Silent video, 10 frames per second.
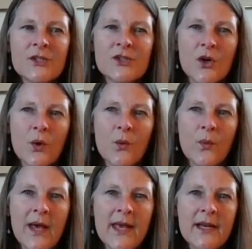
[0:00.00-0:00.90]
So
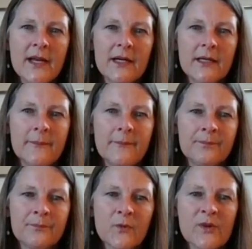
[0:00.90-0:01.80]
when
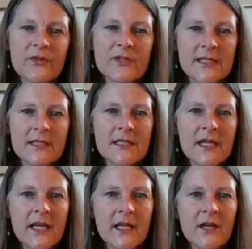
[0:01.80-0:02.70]
we
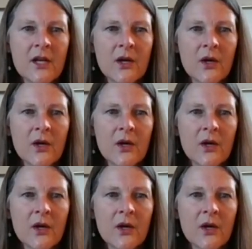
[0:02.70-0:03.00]
facilitate,